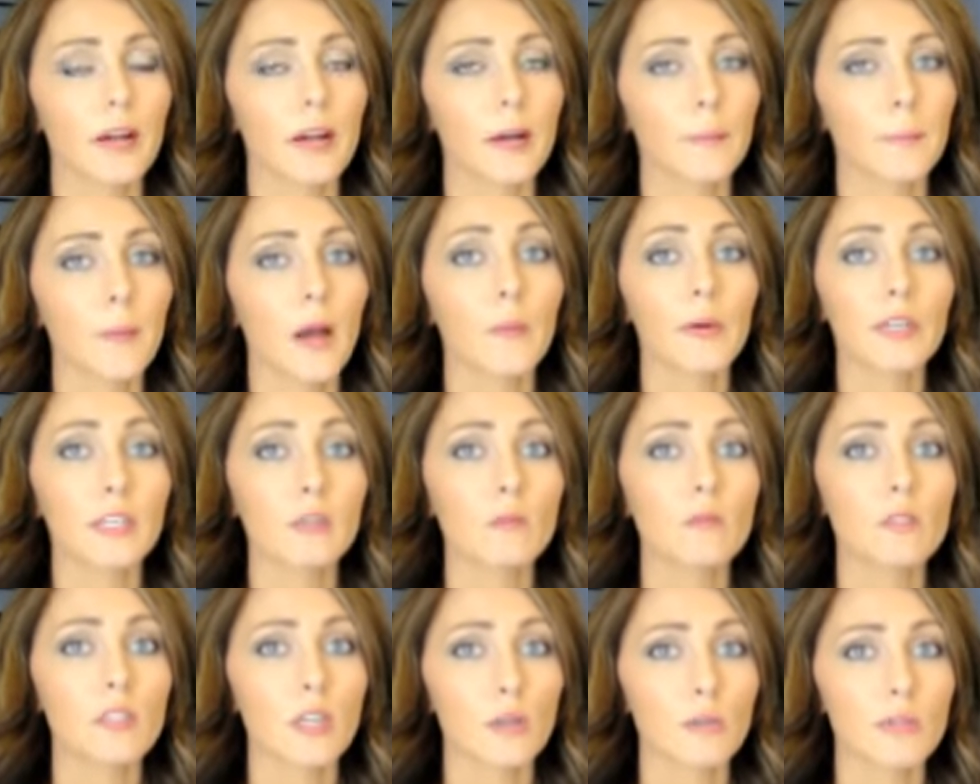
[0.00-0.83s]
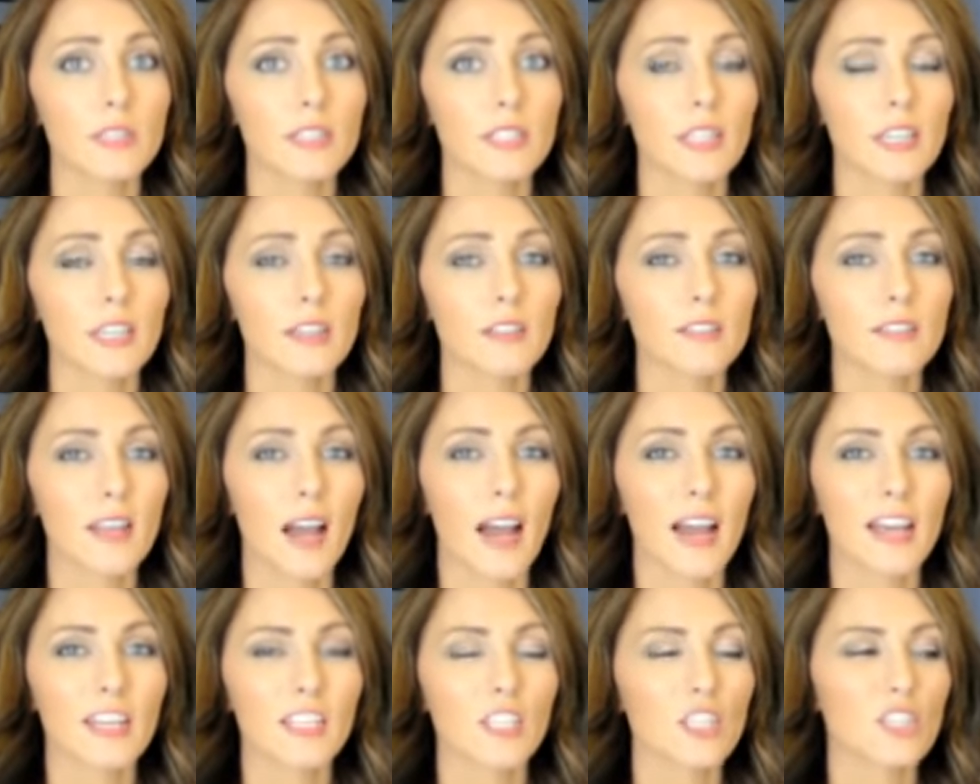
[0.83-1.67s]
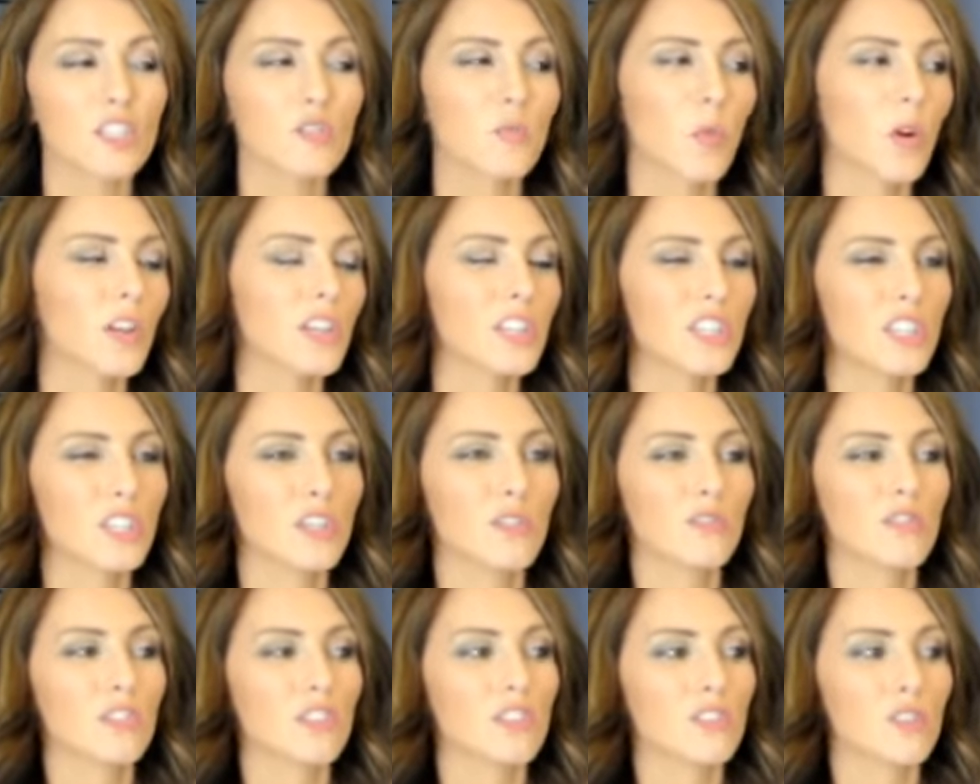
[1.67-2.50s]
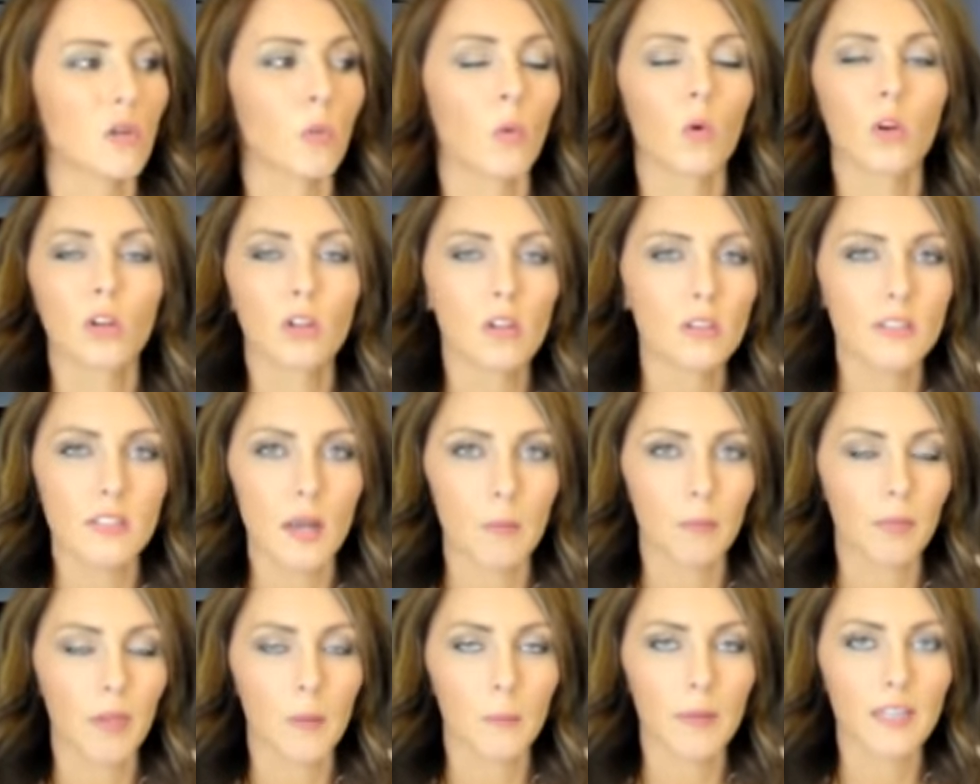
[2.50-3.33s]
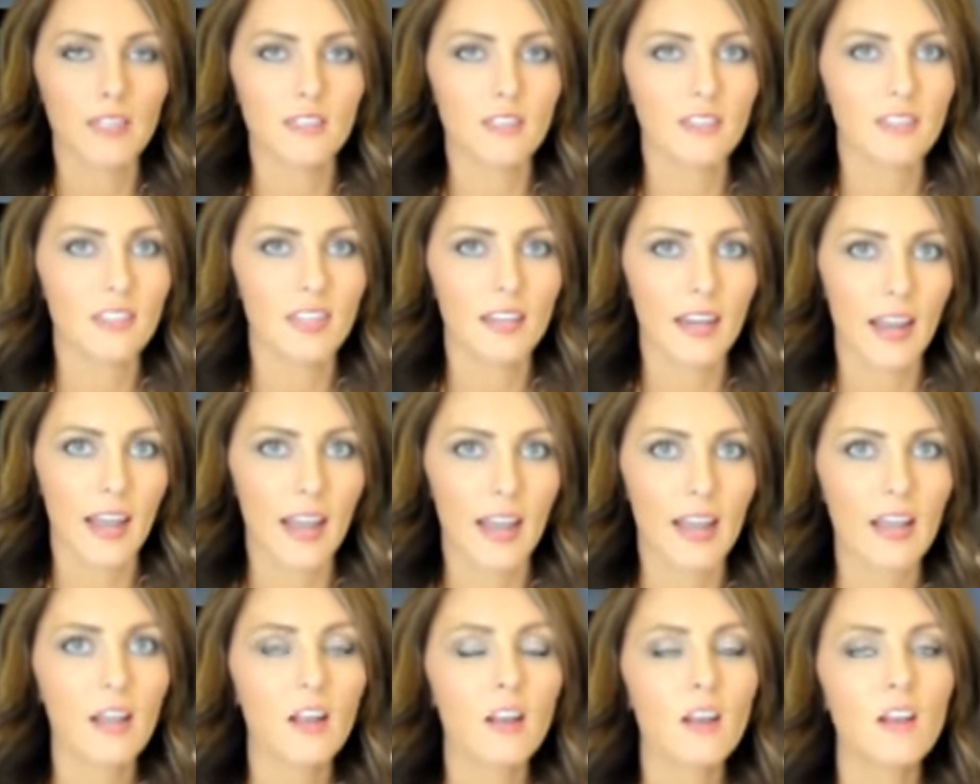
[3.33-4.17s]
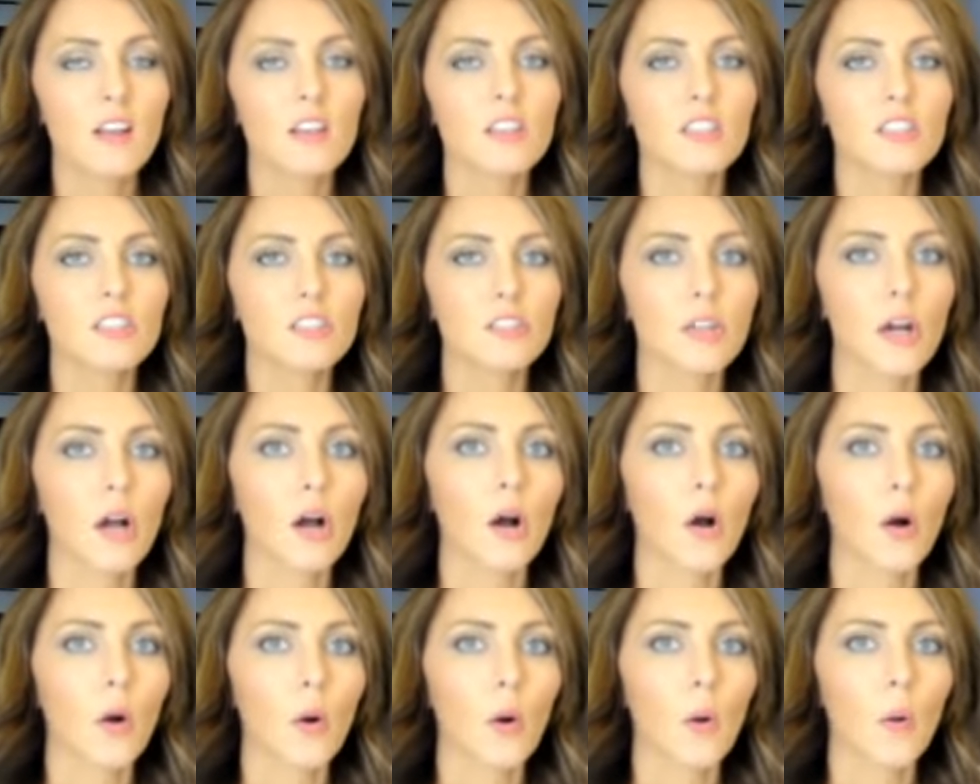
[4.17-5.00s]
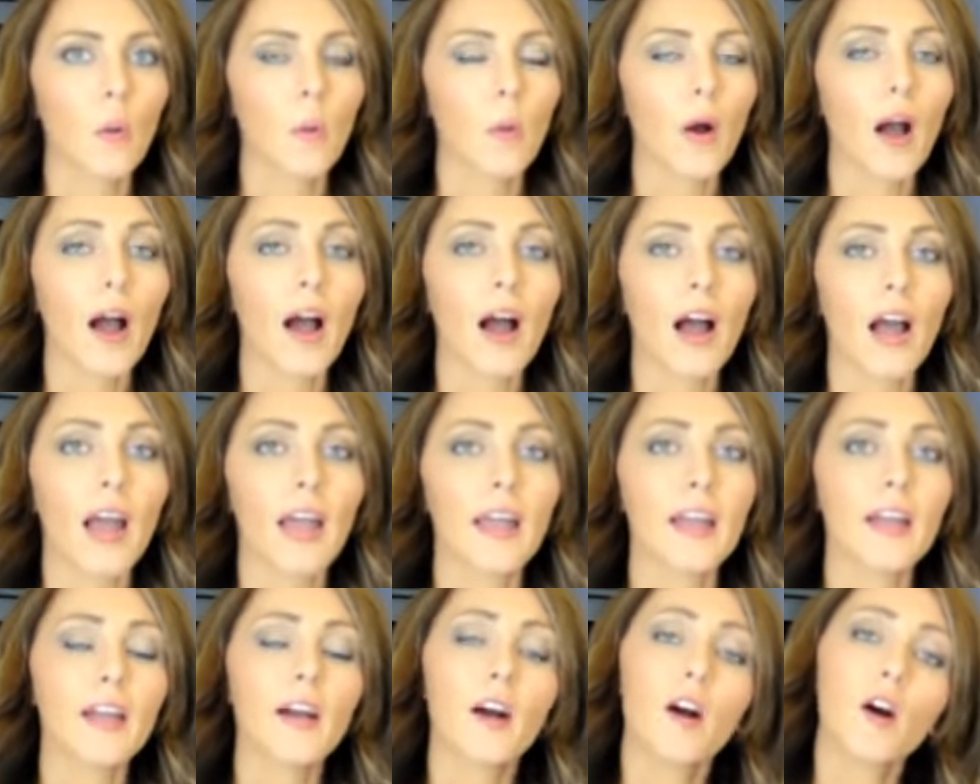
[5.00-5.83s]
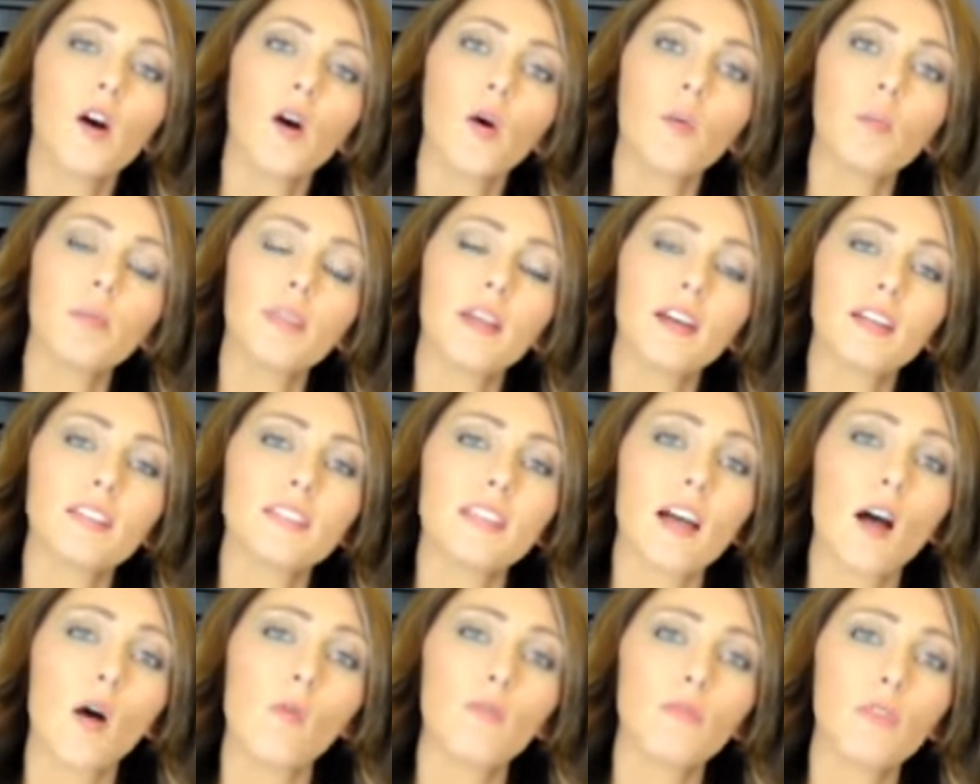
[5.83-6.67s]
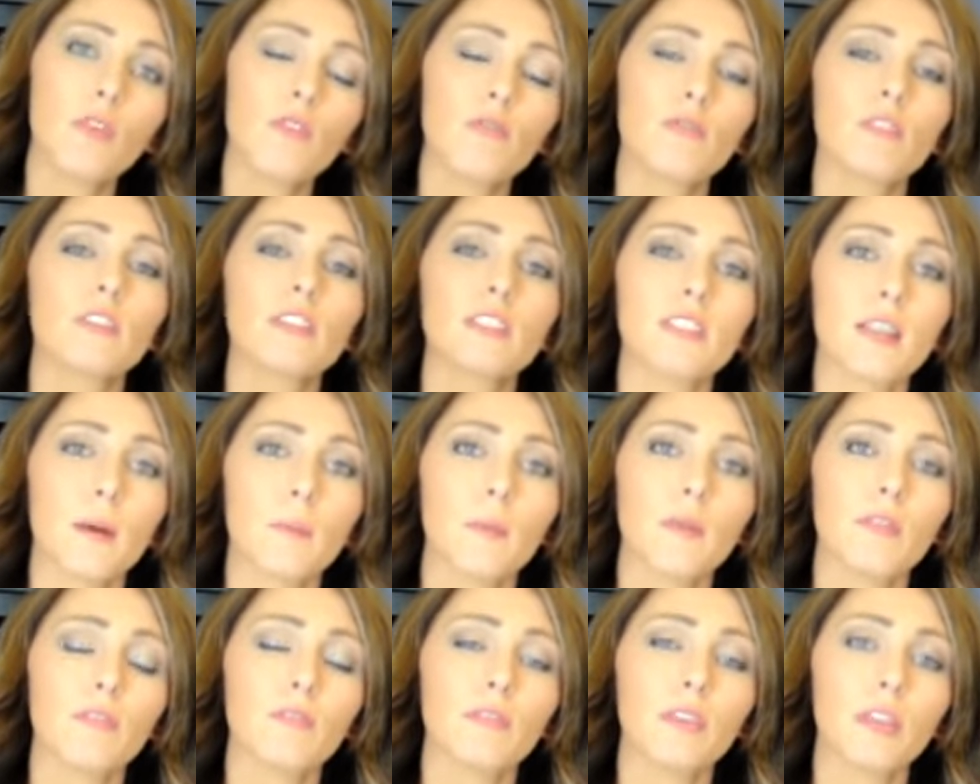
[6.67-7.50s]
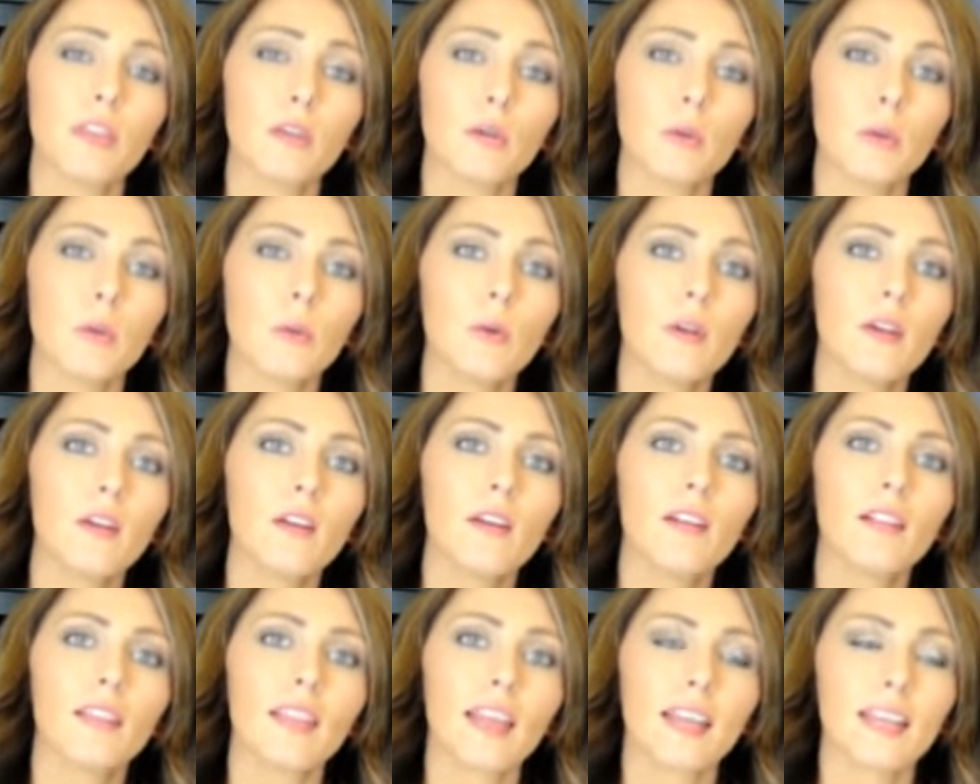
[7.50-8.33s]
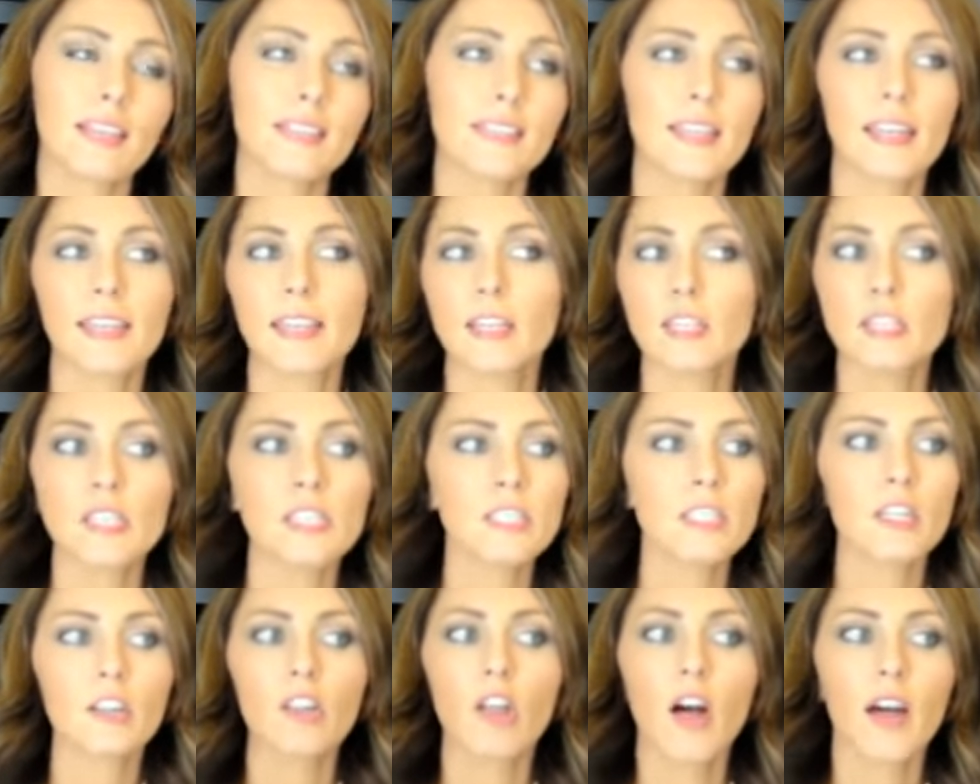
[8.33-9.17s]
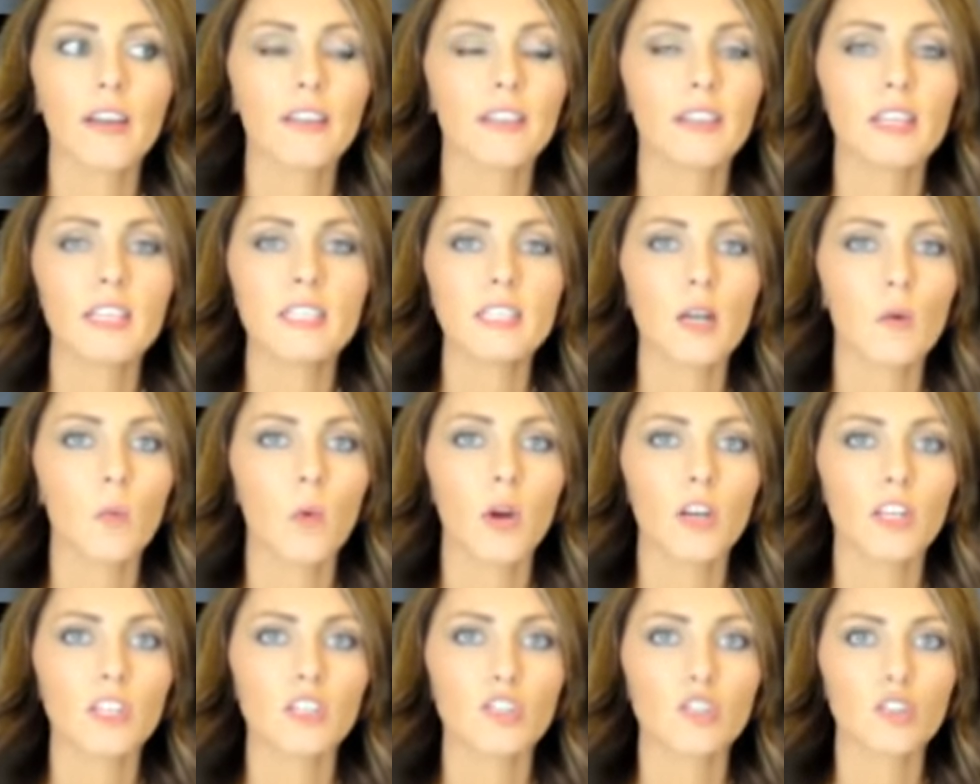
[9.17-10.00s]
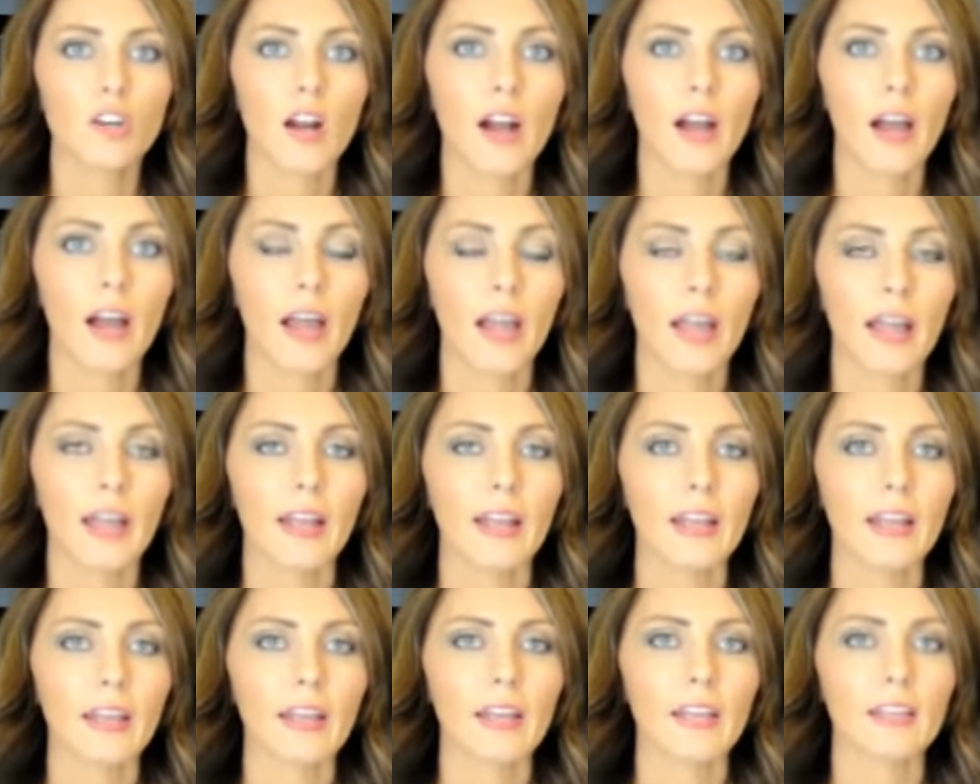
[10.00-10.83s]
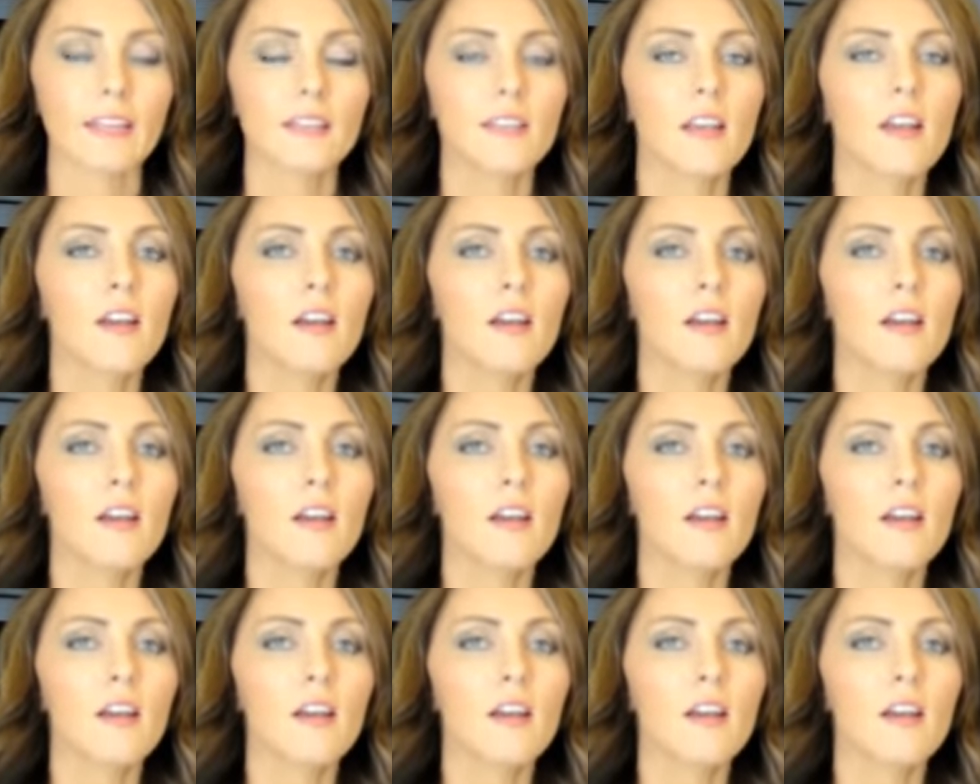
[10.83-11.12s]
how I use those things. I just wanted to do just the oral supplements today. So I hope that's helpful for some of you. Like I said, there's still a lot of things I want to try, and